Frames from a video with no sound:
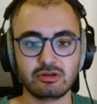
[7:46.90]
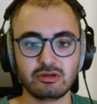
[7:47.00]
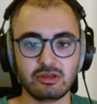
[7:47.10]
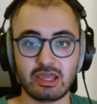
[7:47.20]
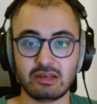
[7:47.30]

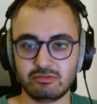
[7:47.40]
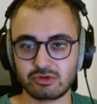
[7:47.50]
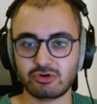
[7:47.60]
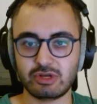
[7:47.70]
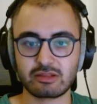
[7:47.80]
and
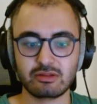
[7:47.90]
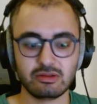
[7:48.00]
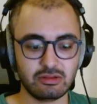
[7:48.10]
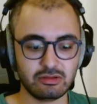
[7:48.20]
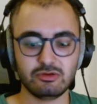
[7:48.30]

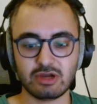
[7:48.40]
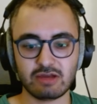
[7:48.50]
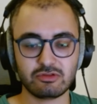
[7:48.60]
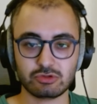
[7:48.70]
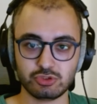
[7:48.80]
connected, you
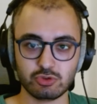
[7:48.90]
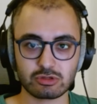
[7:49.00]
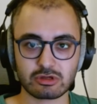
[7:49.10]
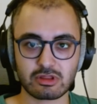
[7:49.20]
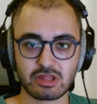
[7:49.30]
have the controller
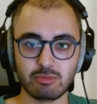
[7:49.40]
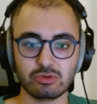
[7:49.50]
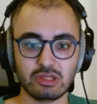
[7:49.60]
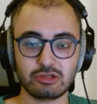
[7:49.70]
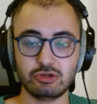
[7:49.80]

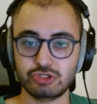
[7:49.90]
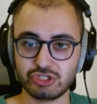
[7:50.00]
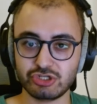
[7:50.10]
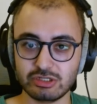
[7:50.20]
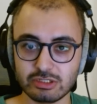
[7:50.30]
assembled like you
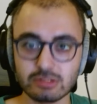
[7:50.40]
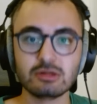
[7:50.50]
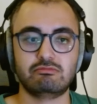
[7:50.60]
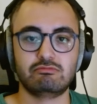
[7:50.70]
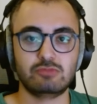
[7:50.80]
should,
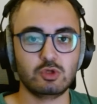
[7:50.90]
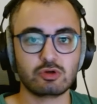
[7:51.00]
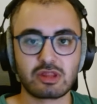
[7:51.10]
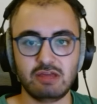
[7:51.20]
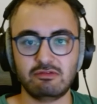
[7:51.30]
you're
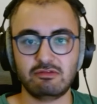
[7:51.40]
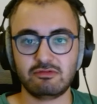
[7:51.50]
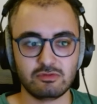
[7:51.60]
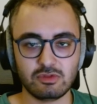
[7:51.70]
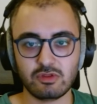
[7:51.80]
safe.
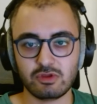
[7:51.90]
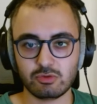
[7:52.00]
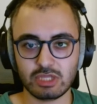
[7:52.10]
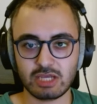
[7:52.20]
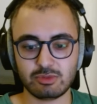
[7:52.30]
Nothing
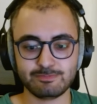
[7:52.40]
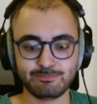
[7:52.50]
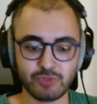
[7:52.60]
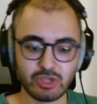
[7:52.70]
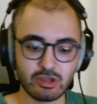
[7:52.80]
will happen.
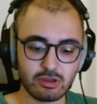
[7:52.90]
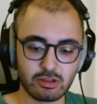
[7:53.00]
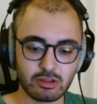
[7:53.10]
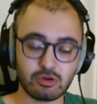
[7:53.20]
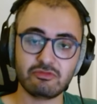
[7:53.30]

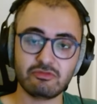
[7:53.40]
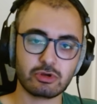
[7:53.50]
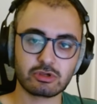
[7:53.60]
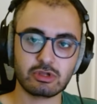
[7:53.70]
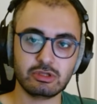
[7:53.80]
So if you
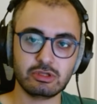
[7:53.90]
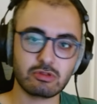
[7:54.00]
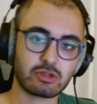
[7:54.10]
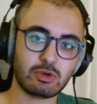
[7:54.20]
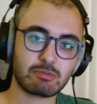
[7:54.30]
are going to
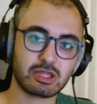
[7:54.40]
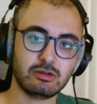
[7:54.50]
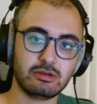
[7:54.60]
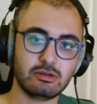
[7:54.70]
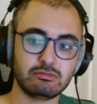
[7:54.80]
use the
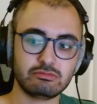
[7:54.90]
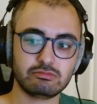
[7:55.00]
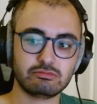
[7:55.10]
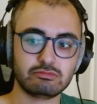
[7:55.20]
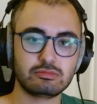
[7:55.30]
website,
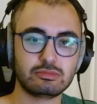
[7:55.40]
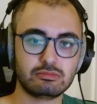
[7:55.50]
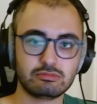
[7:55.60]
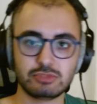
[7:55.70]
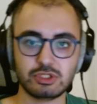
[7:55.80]

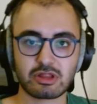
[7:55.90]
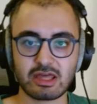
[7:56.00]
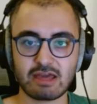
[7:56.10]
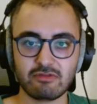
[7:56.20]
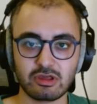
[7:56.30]
just
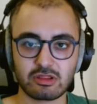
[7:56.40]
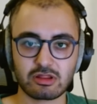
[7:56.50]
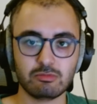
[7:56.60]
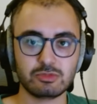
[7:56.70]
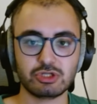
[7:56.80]
have like
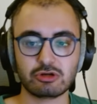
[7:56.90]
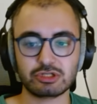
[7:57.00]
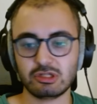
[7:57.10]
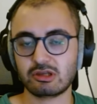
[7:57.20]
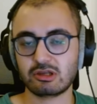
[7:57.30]
some
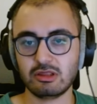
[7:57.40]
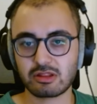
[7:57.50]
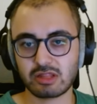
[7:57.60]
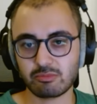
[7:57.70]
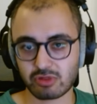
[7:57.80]
charge, like at
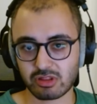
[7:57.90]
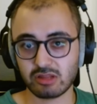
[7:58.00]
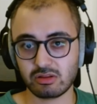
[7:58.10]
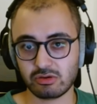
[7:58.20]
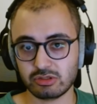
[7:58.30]
least
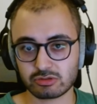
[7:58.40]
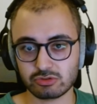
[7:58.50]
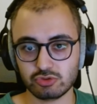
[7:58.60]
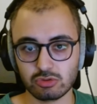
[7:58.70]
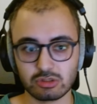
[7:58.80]
10% on your
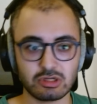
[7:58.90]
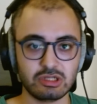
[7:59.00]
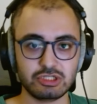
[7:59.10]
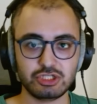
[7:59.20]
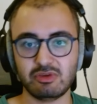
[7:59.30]
controller and
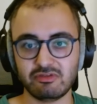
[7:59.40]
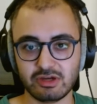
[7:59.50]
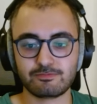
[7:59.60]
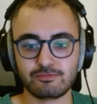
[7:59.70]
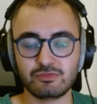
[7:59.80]
it should be
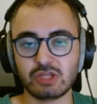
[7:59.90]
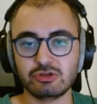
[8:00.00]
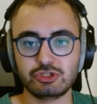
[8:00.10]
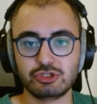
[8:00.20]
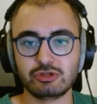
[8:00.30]
fine. Then you
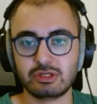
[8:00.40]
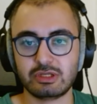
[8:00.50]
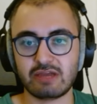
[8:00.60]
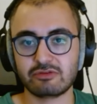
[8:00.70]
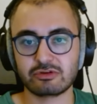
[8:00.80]
shouldn't
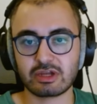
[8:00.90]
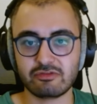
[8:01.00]
ever have to